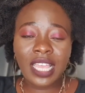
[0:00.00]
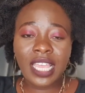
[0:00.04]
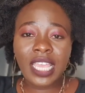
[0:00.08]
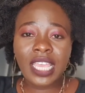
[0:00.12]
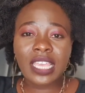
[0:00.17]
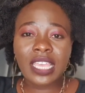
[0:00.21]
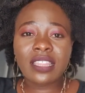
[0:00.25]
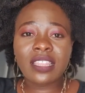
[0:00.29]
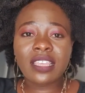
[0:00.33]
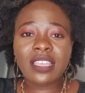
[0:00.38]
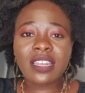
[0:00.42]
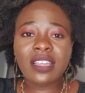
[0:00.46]

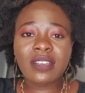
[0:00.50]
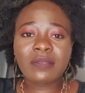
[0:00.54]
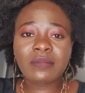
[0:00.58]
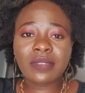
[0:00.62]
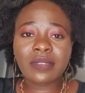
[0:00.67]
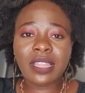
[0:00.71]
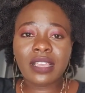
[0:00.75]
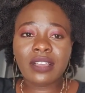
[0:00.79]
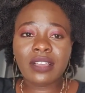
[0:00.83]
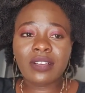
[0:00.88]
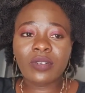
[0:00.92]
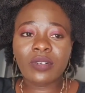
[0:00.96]
And then I'm
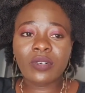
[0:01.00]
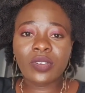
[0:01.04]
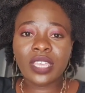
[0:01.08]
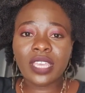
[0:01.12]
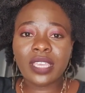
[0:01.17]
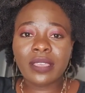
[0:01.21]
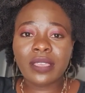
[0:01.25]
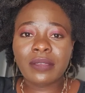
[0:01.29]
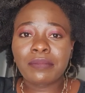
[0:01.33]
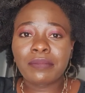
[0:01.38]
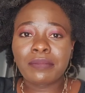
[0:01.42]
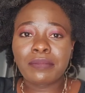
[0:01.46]
like,
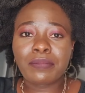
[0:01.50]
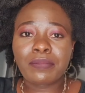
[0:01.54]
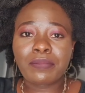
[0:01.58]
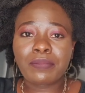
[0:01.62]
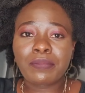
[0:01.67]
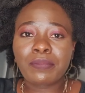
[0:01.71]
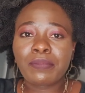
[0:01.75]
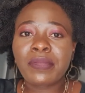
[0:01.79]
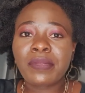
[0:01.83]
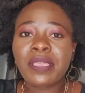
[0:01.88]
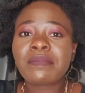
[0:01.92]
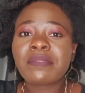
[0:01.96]
okay,
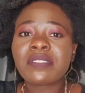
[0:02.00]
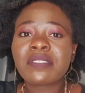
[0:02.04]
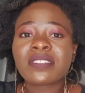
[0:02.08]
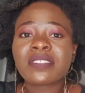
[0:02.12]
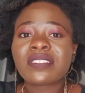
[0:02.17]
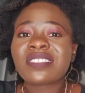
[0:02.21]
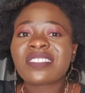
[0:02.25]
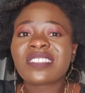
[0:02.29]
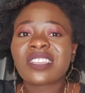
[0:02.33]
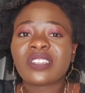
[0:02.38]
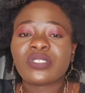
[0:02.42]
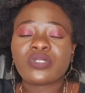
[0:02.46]
maybe this
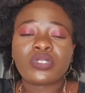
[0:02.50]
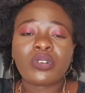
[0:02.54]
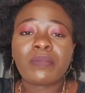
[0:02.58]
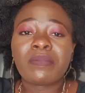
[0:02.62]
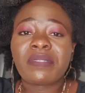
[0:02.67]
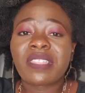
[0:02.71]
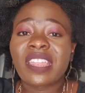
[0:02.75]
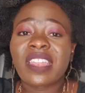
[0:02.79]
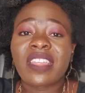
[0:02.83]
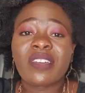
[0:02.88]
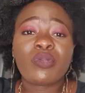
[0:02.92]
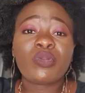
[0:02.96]
is a job
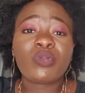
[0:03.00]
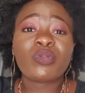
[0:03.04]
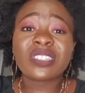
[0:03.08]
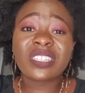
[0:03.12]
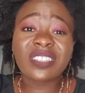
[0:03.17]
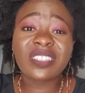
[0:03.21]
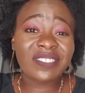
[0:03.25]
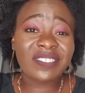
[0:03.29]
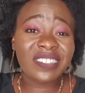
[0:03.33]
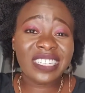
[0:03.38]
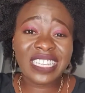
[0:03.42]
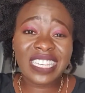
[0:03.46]
that I won't
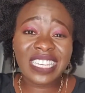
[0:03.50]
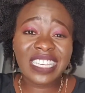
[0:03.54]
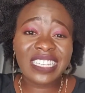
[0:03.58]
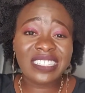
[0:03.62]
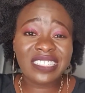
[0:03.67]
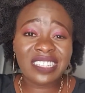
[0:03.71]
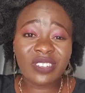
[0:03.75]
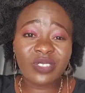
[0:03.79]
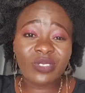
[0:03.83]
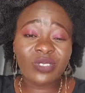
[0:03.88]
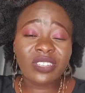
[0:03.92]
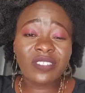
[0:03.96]
even get.
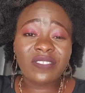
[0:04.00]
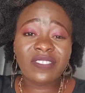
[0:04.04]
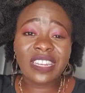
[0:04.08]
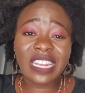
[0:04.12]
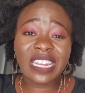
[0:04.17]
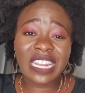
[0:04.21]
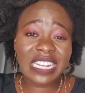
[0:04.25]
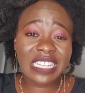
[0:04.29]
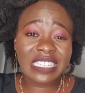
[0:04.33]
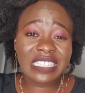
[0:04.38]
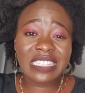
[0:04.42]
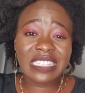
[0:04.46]
I don't even
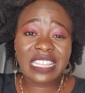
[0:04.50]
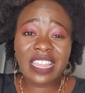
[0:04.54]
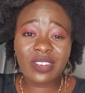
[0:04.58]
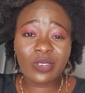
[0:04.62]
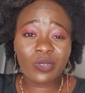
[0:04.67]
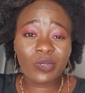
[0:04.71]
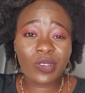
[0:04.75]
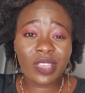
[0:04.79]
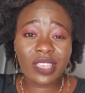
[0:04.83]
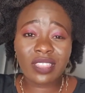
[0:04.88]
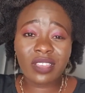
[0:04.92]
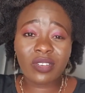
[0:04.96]
understand
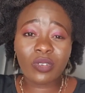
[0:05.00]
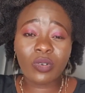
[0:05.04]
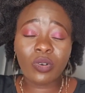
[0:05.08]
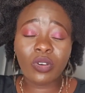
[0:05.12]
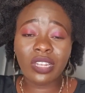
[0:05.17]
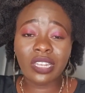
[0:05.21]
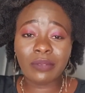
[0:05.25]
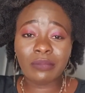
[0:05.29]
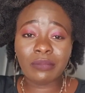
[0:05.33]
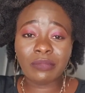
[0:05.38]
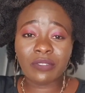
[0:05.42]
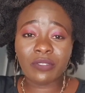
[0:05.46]
why they're
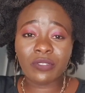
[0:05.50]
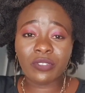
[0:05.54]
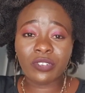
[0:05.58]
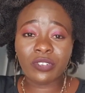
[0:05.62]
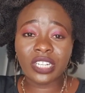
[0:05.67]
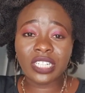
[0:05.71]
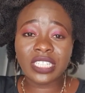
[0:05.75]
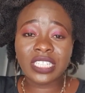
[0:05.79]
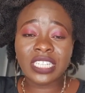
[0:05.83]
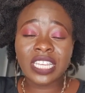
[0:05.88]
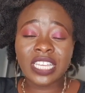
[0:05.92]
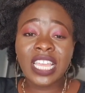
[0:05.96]
calling me for
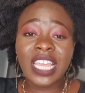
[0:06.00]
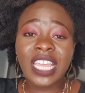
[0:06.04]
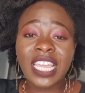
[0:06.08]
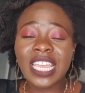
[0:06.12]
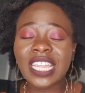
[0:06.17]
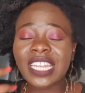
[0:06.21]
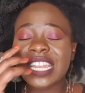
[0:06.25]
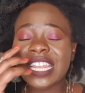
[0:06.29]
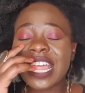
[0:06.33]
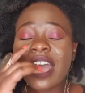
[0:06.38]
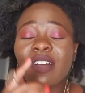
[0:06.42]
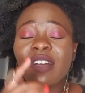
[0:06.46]
it.
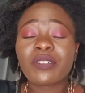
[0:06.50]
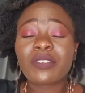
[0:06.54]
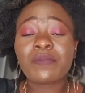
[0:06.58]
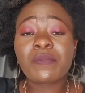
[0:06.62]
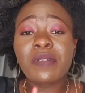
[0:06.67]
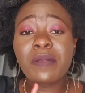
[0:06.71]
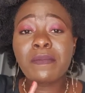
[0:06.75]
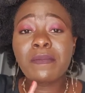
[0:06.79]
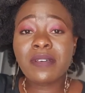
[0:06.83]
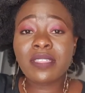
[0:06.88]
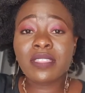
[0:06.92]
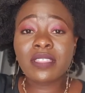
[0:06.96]
And now I
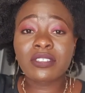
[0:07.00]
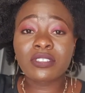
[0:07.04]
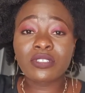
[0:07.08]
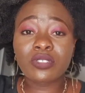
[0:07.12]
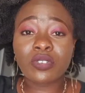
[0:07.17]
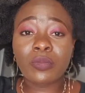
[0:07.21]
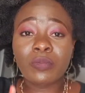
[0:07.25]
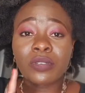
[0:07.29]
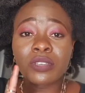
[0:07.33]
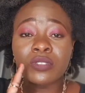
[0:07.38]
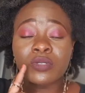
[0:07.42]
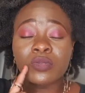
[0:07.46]
remember the
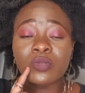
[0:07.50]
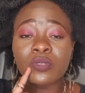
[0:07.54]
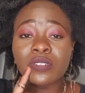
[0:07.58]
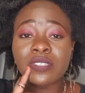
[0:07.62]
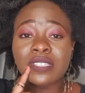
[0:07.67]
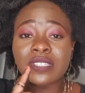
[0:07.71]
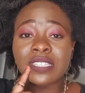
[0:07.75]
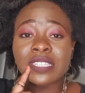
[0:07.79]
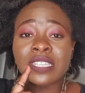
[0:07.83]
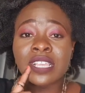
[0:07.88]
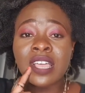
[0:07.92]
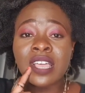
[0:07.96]
job. It was
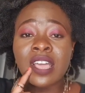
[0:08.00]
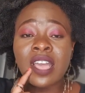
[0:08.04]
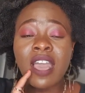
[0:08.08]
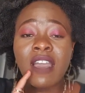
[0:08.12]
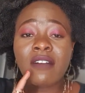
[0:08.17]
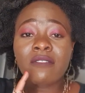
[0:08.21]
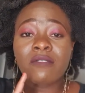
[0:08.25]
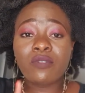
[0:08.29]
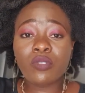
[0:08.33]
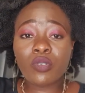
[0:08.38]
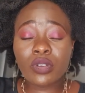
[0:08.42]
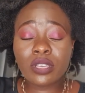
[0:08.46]
a
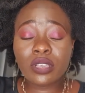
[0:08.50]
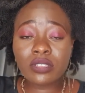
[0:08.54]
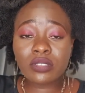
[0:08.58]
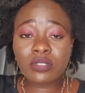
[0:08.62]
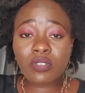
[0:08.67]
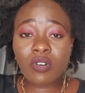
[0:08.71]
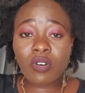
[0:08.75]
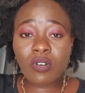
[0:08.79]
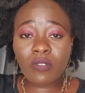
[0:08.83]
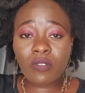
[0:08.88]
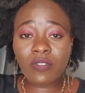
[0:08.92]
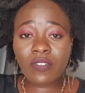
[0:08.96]

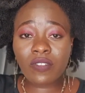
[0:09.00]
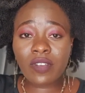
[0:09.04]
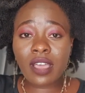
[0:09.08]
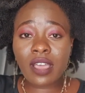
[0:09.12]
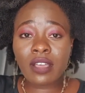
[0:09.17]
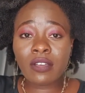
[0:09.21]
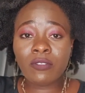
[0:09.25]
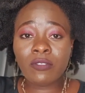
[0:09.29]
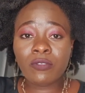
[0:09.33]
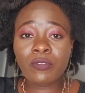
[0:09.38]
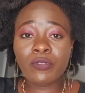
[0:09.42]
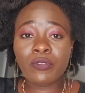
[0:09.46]
voiceover
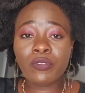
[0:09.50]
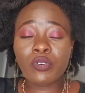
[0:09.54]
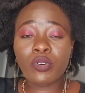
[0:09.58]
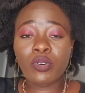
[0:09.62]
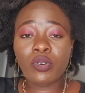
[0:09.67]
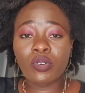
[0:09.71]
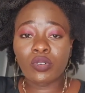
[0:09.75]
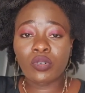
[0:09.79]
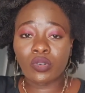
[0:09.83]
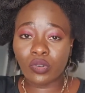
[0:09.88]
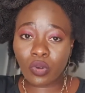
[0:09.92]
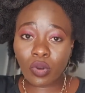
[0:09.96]

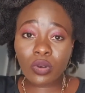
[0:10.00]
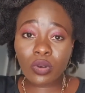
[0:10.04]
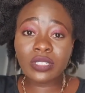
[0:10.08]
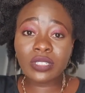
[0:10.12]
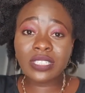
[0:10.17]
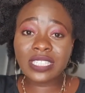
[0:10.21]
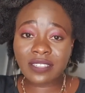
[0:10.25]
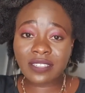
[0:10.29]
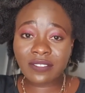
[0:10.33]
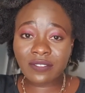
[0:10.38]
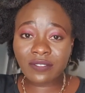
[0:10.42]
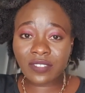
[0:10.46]
for Go
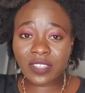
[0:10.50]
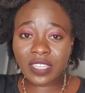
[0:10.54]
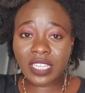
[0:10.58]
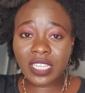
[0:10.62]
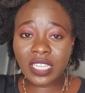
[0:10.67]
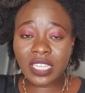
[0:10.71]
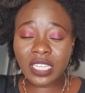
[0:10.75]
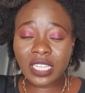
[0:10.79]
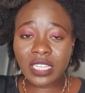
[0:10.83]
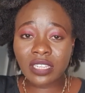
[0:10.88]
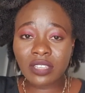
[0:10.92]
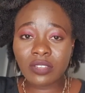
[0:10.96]
TV.
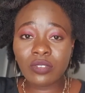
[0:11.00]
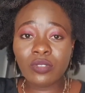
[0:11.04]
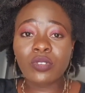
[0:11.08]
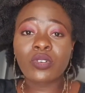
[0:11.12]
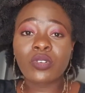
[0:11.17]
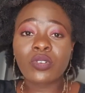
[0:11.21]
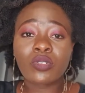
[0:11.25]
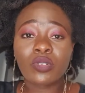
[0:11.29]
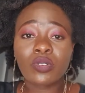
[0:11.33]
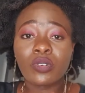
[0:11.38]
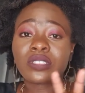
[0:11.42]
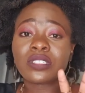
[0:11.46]
You know,
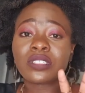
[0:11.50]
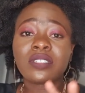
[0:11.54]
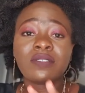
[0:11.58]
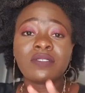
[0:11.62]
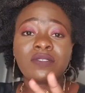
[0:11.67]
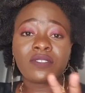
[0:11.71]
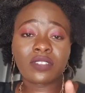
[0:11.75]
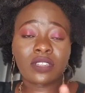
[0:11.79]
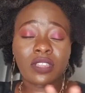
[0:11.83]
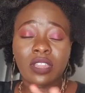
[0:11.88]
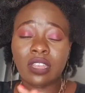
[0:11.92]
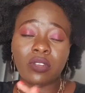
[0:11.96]
Go
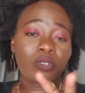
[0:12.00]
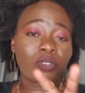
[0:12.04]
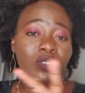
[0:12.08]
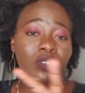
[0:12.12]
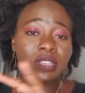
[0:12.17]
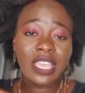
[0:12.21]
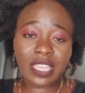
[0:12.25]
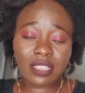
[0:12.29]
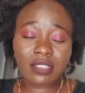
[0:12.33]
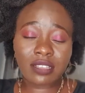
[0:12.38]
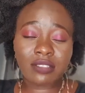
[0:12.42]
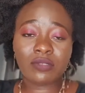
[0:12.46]
TV. I know
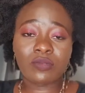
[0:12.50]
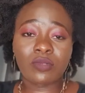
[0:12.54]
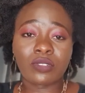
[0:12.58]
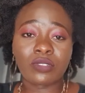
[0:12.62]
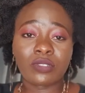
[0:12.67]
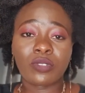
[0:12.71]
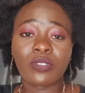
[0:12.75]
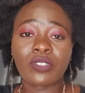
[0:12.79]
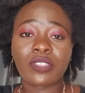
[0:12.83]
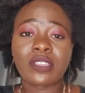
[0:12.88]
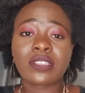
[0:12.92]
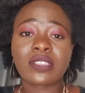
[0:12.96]
Kenyans will
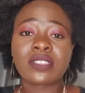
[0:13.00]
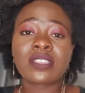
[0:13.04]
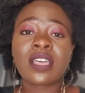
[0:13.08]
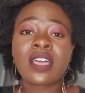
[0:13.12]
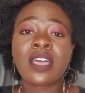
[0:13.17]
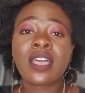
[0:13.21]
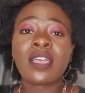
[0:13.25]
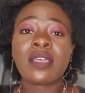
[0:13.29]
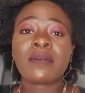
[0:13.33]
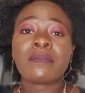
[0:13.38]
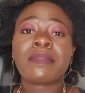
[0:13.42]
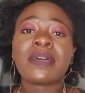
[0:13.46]
know this,
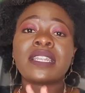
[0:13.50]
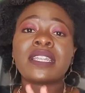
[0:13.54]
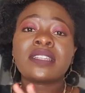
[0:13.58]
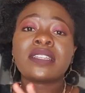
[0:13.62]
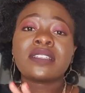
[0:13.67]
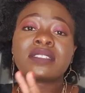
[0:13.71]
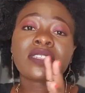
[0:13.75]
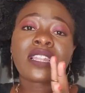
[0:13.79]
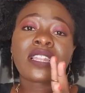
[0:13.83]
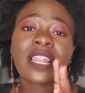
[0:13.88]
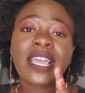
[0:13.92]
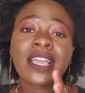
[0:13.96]
but
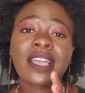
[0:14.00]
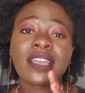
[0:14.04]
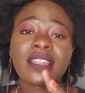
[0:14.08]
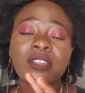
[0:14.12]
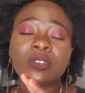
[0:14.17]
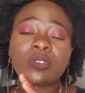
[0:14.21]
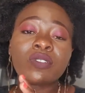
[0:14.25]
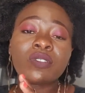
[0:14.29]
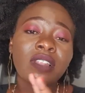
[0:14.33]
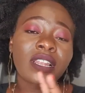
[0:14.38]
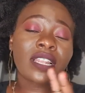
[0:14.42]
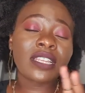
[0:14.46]
it's like an
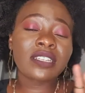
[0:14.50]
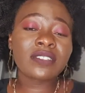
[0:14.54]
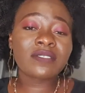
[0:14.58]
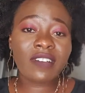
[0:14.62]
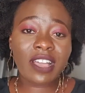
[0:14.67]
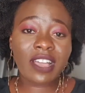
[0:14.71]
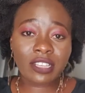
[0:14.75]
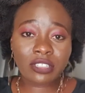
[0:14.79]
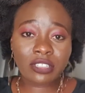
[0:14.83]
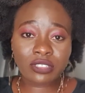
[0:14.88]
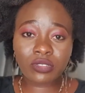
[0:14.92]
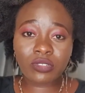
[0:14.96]
equivalent
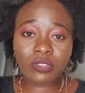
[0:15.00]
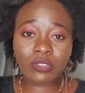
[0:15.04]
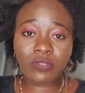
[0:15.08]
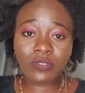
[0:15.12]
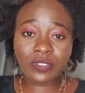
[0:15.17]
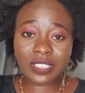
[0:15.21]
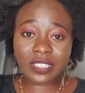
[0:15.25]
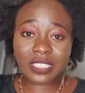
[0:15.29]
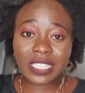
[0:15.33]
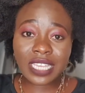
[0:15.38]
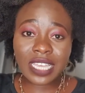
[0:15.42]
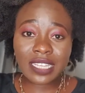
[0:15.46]
version of
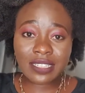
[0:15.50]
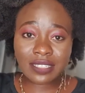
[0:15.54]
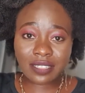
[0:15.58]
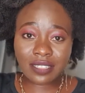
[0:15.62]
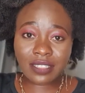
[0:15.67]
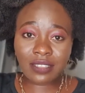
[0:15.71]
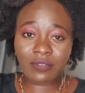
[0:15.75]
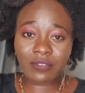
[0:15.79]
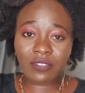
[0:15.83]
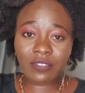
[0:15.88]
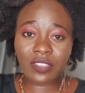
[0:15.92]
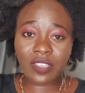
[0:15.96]

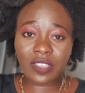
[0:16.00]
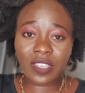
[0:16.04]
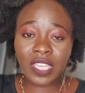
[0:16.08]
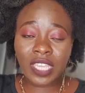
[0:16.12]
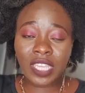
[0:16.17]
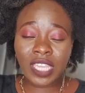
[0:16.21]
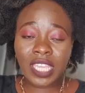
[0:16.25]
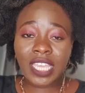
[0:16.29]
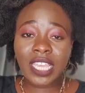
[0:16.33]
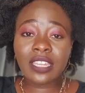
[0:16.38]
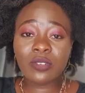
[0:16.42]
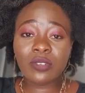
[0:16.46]
DSTV.
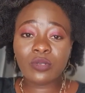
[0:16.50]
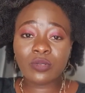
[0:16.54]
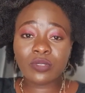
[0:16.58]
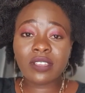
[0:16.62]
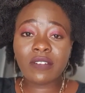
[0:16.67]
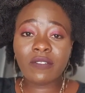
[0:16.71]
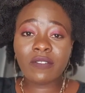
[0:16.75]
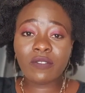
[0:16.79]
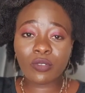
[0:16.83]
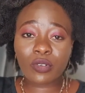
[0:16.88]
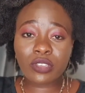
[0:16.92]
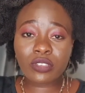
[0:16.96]
And it was a
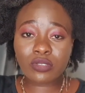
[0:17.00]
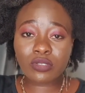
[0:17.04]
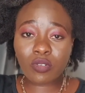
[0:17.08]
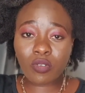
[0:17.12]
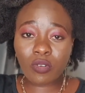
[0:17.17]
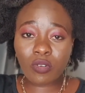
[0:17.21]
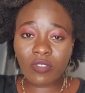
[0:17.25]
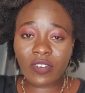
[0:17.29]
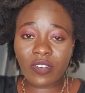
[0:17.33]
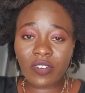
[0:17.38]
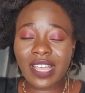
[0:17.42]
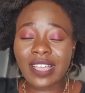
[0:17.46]

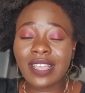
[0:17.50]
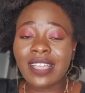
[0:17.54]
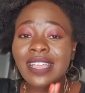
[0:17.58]
voiceover.